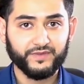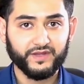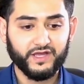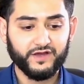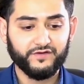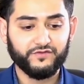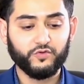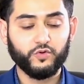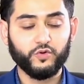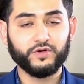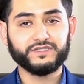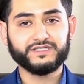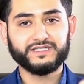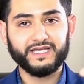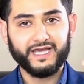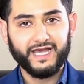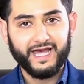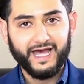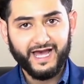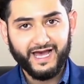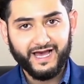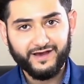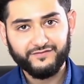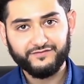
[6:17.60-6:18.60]
Of course, they
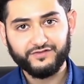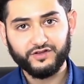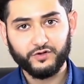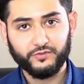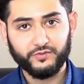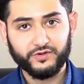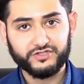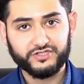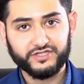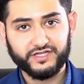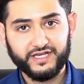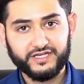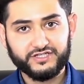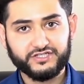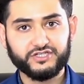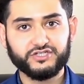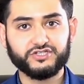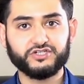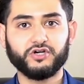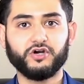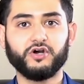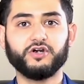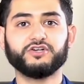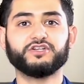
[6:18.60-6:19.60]
have the origination
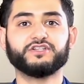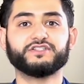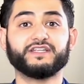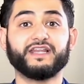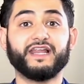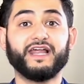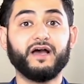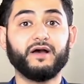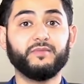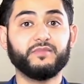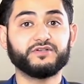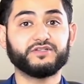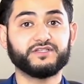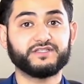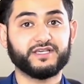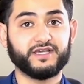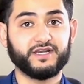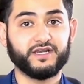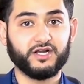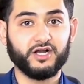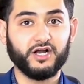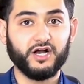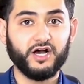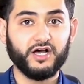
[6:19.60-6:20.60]
charges and how much it's
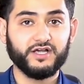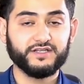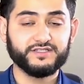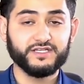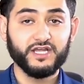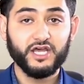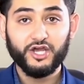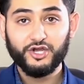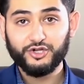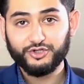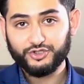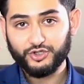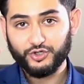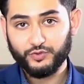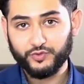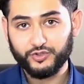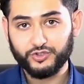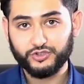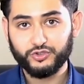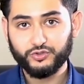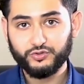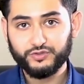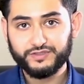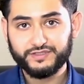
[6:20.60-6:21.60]
going to cost to
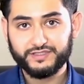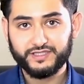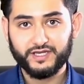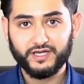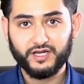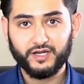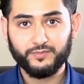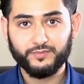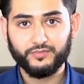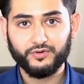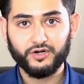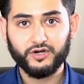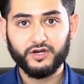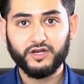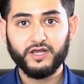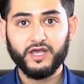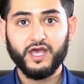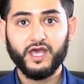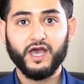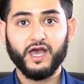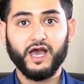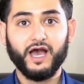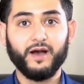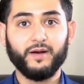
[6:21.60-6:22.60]
reduce the number,
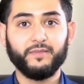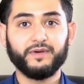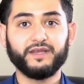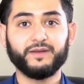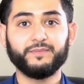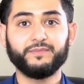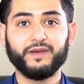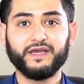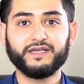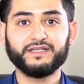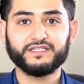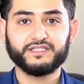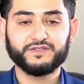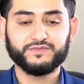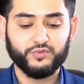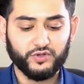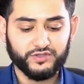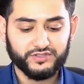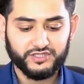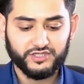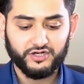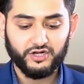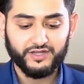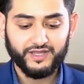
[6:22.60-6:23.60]
how many basis
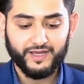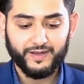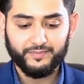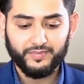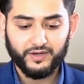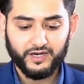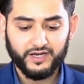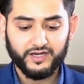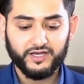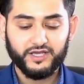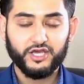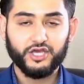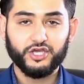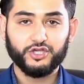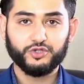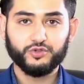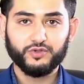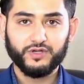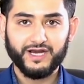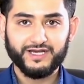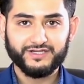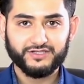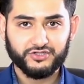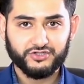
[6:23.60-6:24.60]
points and all that, but you
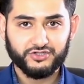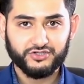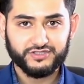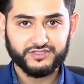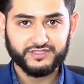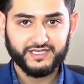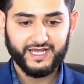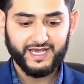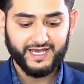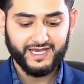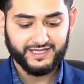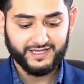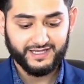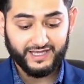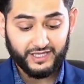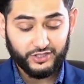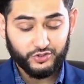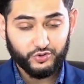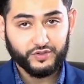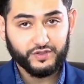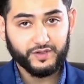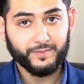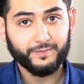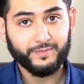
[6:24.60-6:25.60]
guys understand that
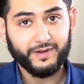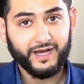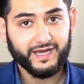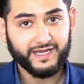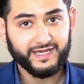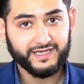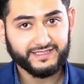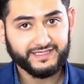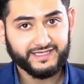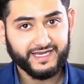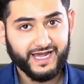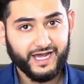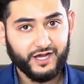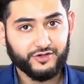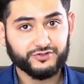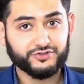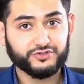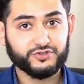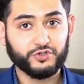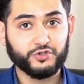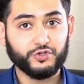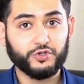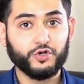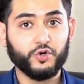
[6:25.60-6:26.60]
you can buy it down,
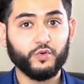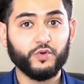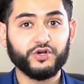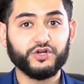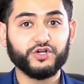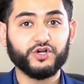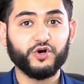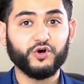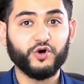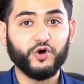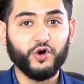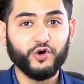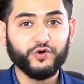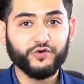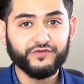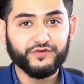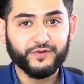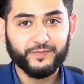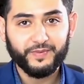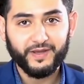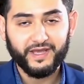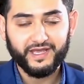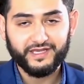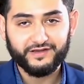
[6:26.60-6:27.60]
so you don't want to go
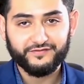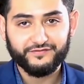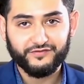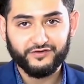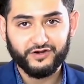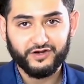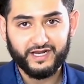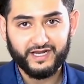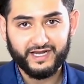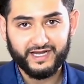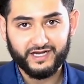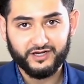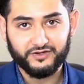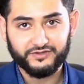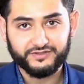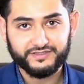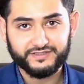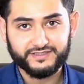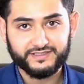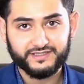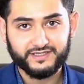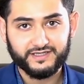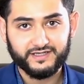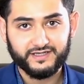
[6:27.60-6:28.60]
overpaying for a
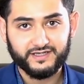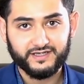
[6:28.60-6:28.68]
house